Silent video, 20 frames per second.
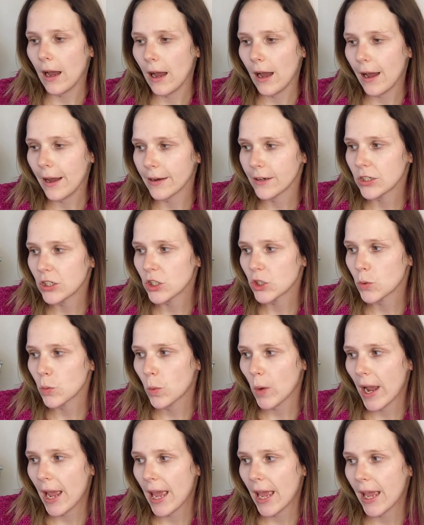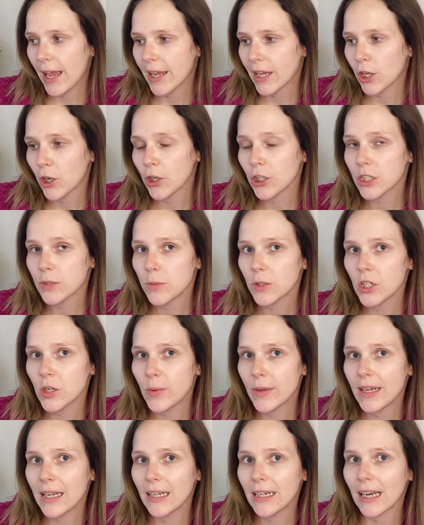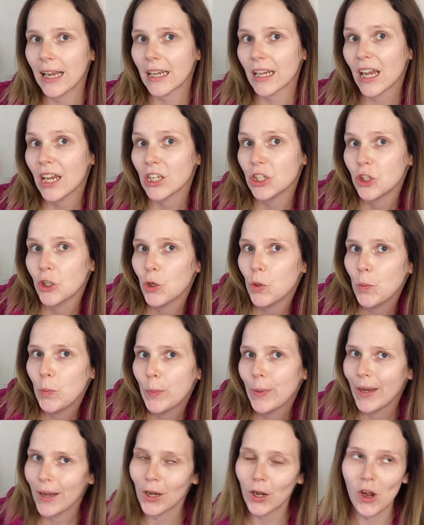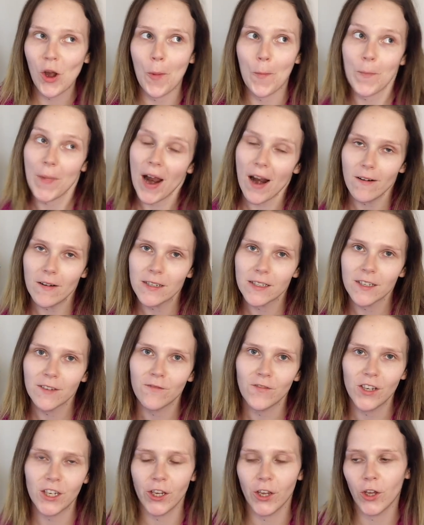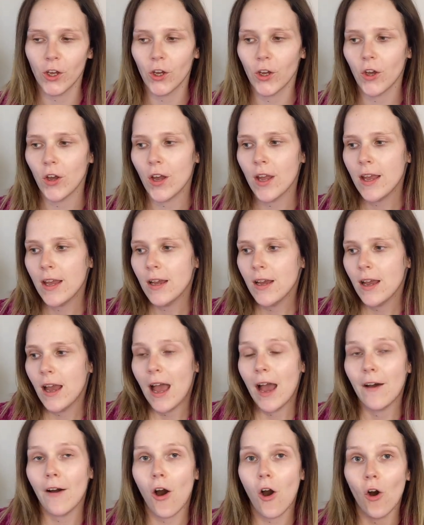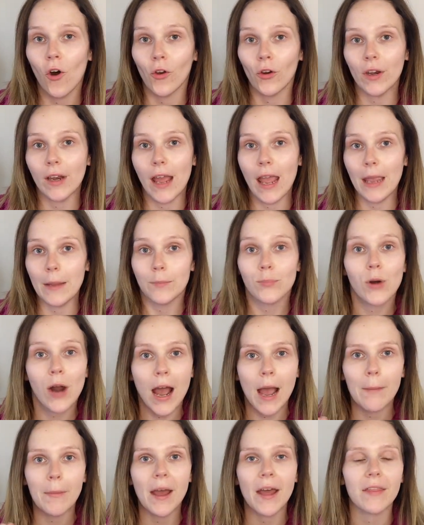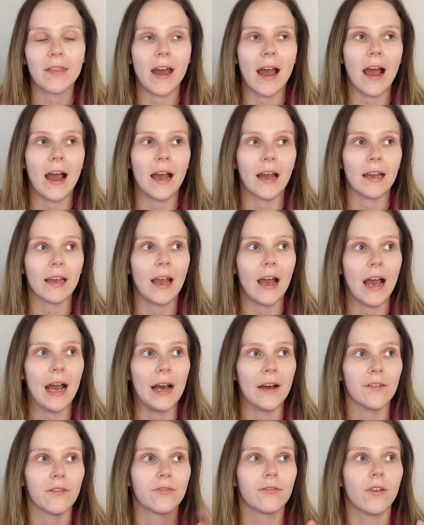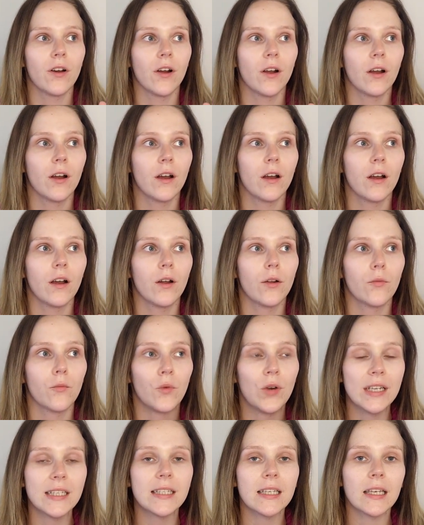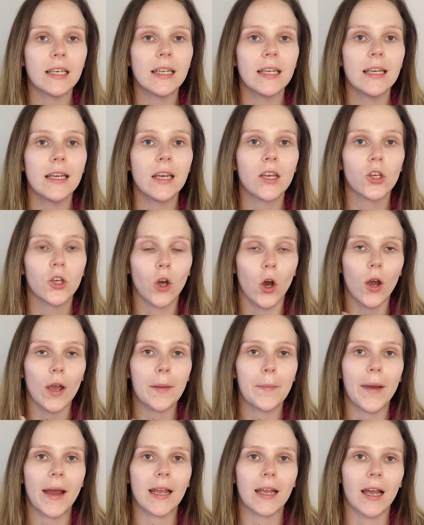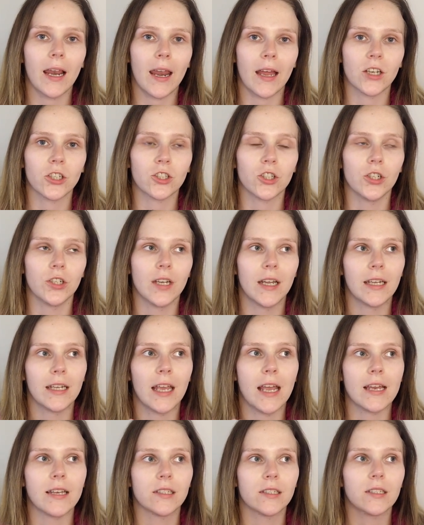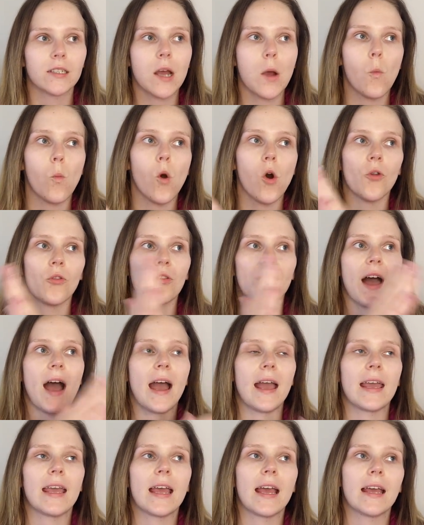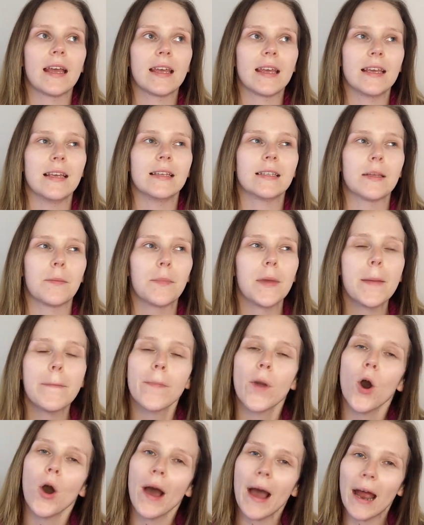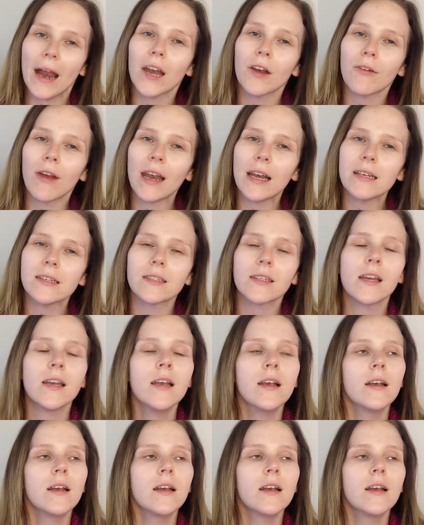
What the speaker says: And we're going to be doing like a dupe comparison video on a primer that I have recently got in my collection against one that is a bit more higher end.